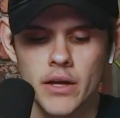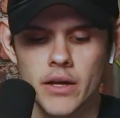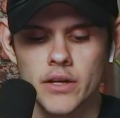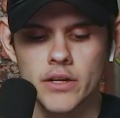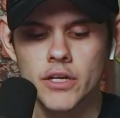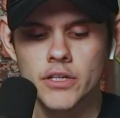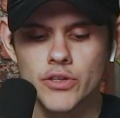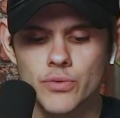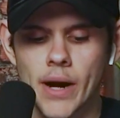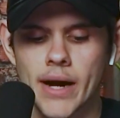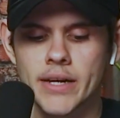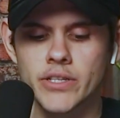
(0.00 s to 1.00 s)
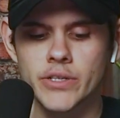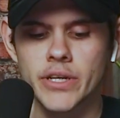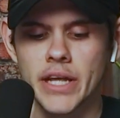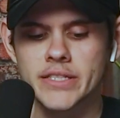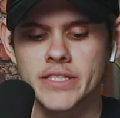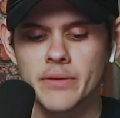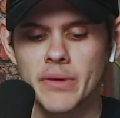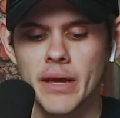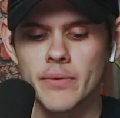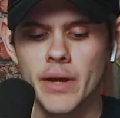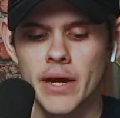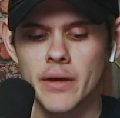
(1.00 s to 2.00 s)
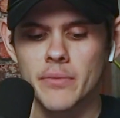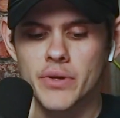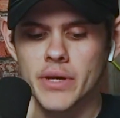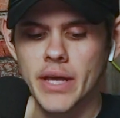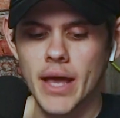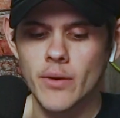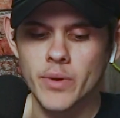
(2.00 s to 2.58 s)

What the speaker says: good director needs to be able to communicate